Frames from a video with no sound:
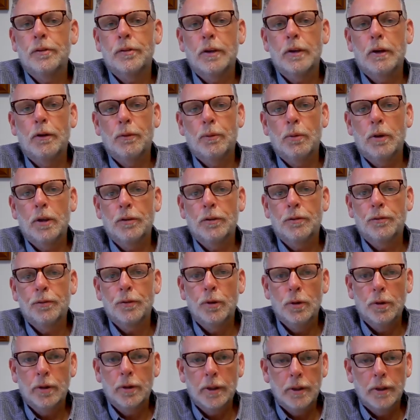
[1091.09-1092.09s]
Southwest
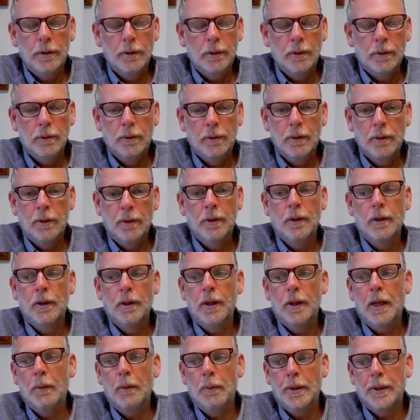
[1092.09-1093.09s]
Florida."
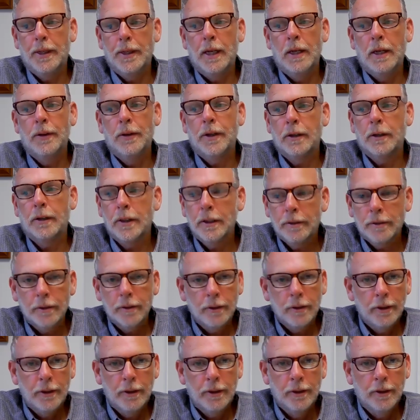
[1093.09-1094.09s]
I went down there
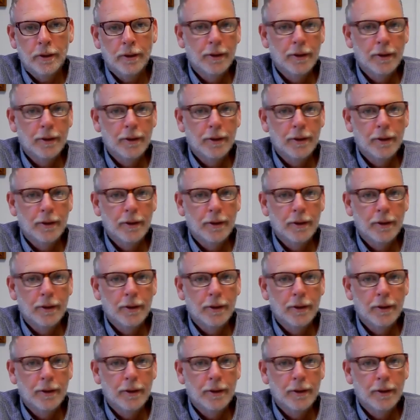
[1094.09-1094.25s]
recently.